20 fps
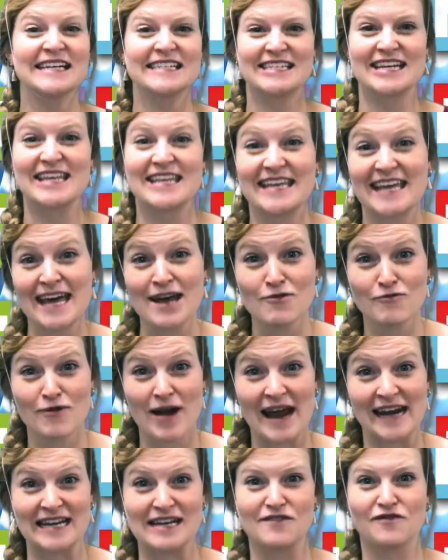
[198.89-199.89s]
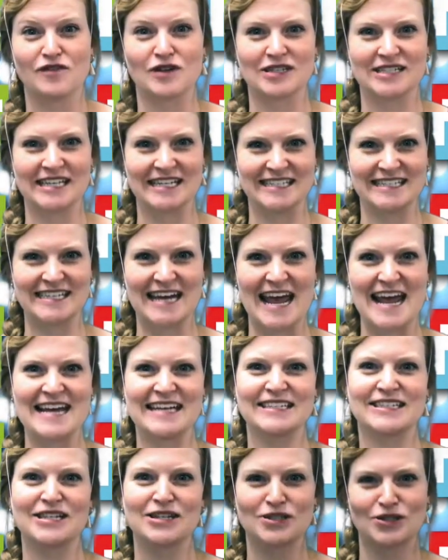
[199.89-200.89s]
to get ready for
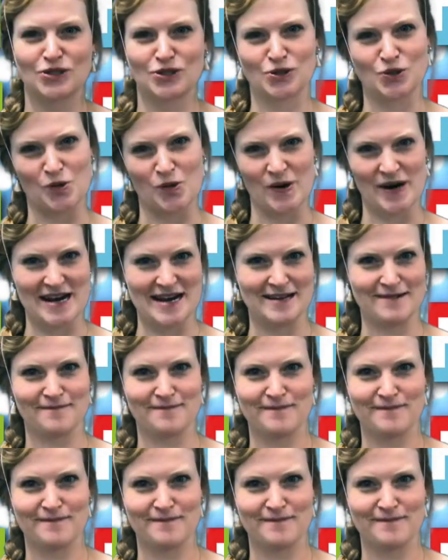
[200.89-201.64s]
today's story.